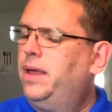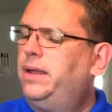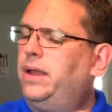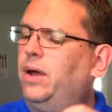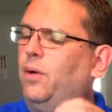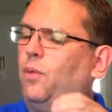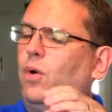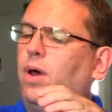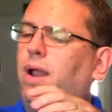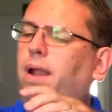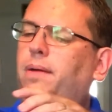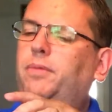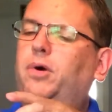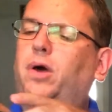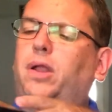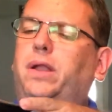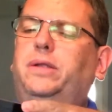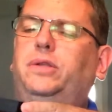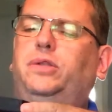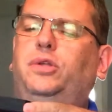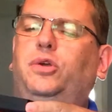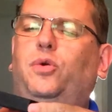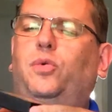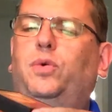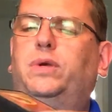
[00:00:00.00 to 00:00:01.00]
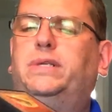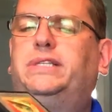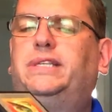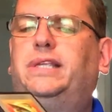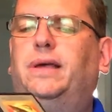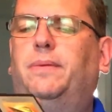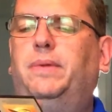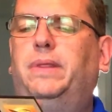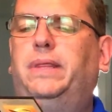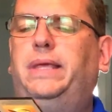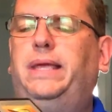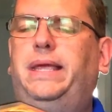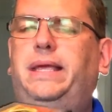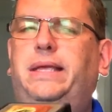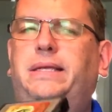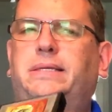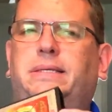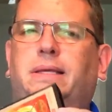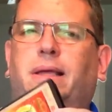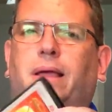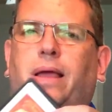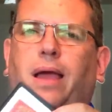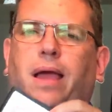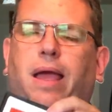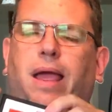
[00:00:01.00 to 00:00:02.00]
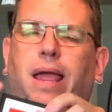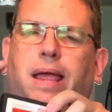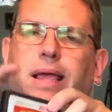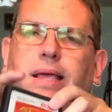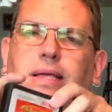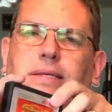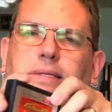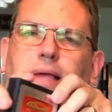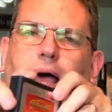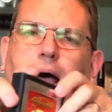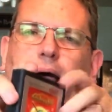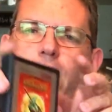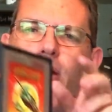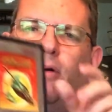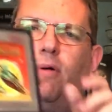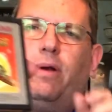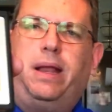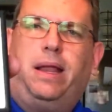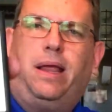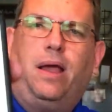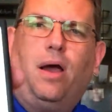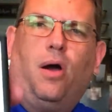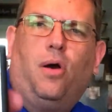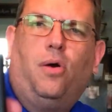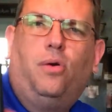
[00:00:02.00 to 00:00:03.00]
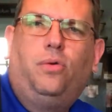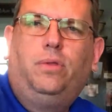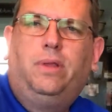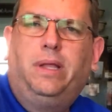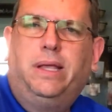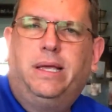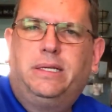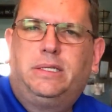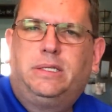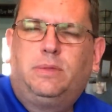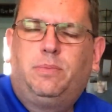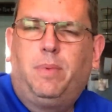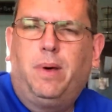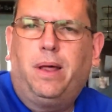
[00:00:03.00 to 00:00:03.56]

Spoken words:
Now, what I'm going to do with some of these is, I already own this,